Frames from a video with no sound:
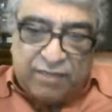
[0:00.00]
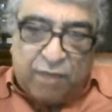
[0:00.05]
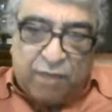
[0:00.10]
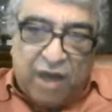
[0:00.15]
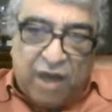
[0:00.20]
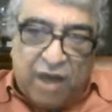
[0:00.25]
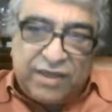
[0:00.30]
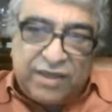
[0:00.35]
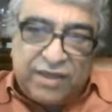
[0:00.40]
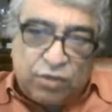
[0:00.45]

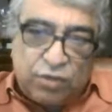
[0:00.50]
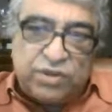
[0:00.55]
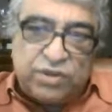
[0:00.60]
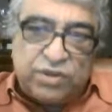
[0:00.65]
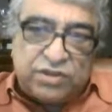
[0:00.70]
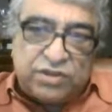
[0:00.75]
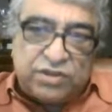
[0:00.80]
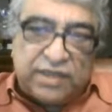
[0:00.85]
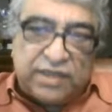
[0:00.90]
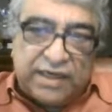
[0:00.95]

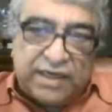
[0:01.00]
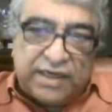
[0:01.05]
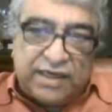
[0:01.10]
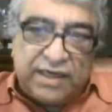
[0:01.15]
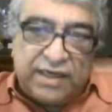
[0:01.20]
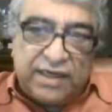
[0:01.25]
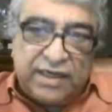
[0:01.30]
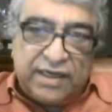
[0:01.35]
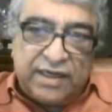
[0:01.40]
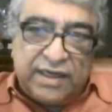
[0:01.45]
polycrystalline
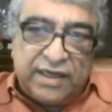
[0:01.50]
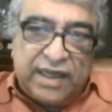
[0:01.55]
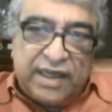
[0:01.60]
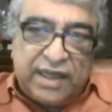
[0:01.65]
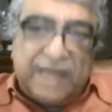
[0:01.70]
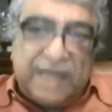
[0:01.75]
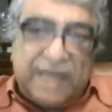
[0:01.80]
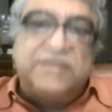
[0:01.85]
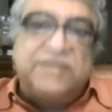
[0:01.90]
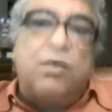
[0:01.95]

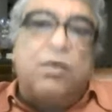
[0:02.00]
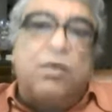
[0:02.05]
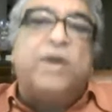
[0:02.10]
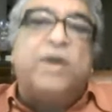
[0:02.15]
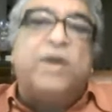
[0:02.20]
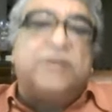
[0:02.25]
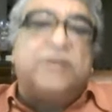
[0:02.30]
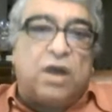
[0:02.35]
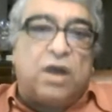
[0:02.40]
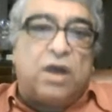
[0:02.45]
is the way
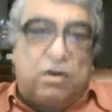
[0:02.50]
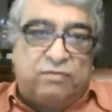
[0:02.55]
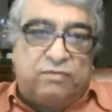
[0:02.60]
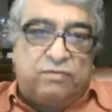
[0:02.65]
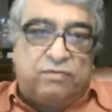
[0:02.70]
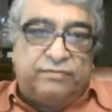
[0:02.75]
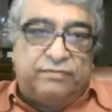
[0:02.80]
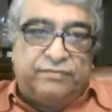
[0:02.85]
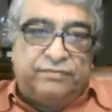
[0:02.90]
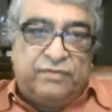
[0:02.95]
to go
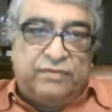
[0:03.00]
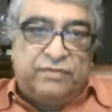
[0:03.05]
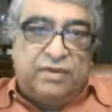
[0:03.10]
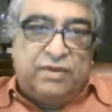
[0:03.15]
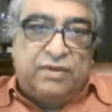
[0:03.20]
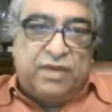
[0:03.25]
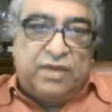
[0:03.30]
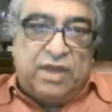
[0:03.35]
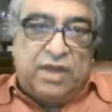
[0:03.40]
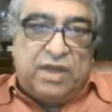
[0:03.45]

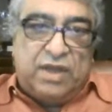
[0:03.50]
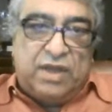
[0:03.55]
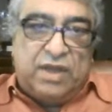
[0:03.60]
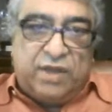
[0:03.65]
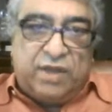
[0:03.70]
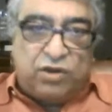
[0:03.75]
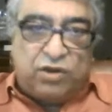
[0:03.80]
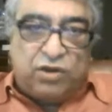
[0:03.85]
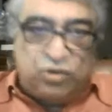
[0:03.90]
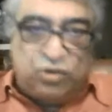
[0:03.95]

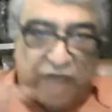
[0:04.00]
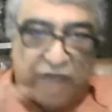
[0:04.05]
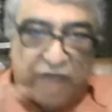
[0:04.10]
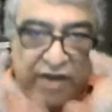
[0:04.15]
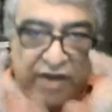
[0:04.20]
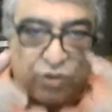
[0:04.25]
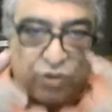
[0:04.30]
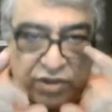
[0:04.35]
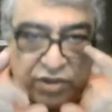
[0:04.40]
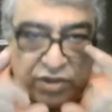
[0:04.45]
because you got a
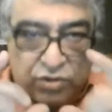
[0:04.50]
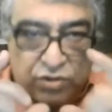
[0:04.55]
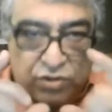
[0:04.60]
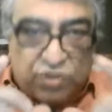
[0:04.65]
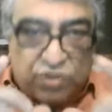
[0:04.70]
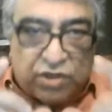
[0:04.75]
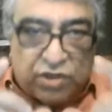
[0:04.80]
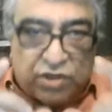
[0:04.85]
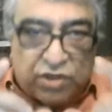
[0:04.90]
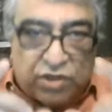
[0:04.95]

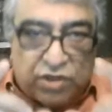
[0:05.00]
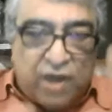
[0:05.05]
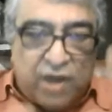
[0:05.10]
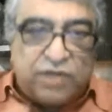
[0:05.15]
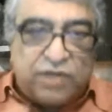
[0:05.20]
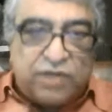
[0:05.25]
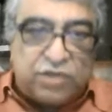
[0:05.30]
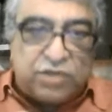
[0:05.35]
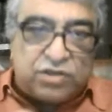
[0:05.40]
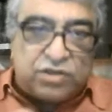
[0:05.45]
crystal. So
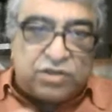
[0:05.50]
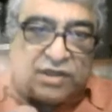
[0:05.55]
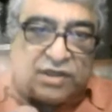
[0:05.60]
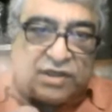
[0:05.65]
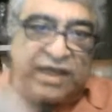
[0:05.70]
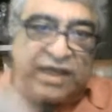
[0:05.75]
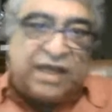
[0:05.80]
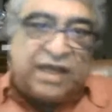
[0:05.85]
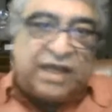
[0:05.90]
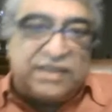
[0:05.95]

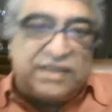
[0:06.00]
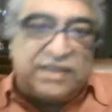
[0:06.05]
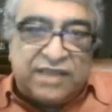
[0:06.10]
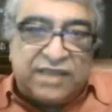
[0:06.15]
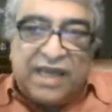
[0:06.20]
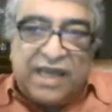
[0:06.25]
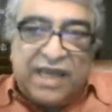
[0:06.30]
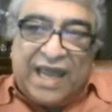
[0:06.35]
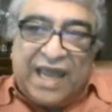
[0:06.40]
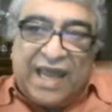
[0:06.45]
polycrystalline is
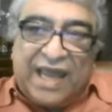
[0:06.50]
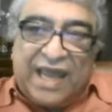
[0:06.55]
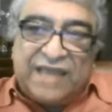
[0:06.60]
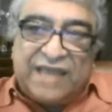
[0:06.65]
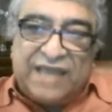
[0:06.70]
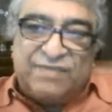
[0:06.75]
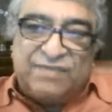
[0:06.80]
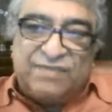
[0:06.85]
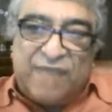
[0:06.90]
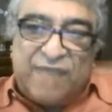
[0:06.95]

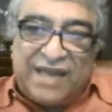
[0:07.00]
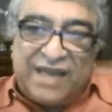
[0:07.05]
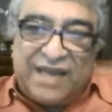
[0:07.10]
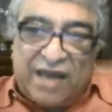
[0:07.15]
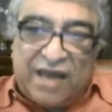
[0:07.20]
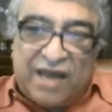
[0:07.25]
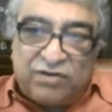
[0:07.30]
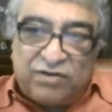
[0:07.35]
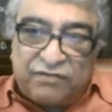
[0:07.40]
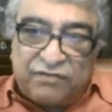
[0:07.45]
is made
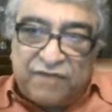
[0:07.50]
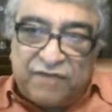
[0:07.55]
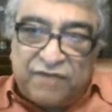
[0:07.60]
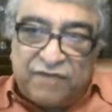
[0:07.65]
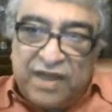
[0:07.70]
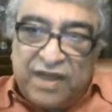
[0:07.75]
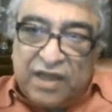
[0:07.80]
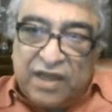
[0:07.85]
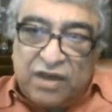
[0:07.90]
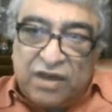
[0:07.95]
out of
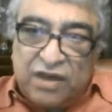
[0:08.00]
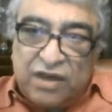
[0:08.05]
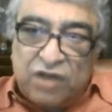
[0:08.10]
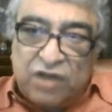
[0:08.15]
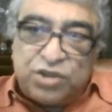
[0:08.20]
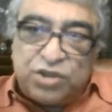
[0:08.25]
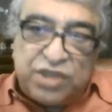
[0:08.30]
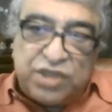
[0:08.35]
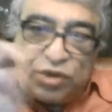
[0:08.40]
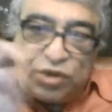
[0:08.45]

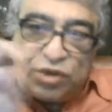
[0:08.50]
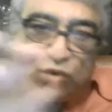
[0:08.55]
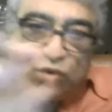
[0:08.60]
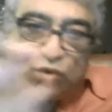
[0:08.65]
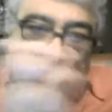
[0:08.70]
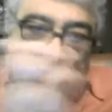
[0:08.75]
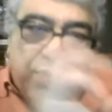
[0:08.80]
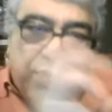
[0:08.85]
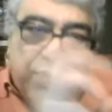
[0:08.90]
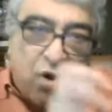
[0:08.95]

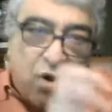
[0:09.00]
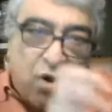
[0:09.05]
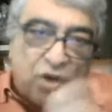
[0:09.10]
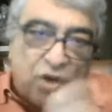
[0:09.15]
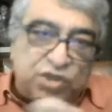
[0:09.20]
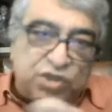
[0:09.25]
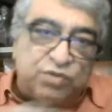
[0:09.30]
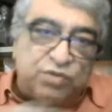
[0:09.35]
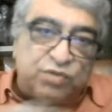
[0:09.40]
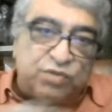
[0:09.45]
constituent
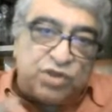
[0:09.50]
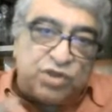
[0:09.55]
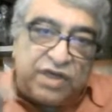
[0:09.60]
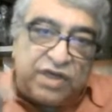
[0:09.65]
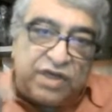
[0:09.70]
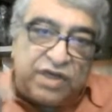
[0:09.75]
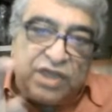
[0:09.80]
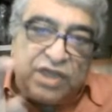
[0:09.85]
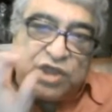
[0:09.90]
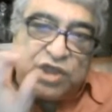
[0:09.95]
parts, which
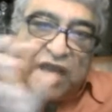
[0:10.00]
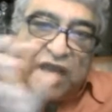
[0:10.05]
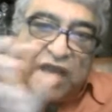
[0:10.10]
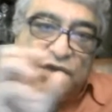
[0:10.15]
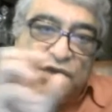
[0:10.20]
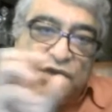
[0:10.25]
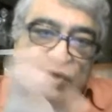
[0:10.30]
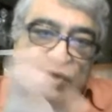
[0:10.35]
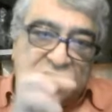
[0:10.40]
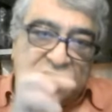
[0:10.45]
are each
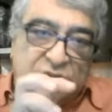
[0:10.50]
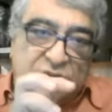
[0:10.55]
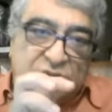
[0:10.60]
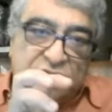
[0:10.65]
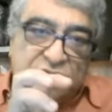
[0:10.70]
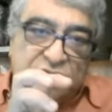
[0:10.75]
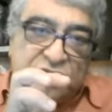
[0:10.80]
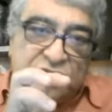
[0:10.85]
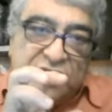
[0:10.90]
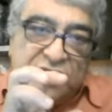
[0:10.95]

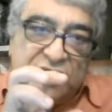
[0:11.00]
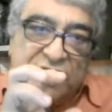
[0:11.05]
crystals.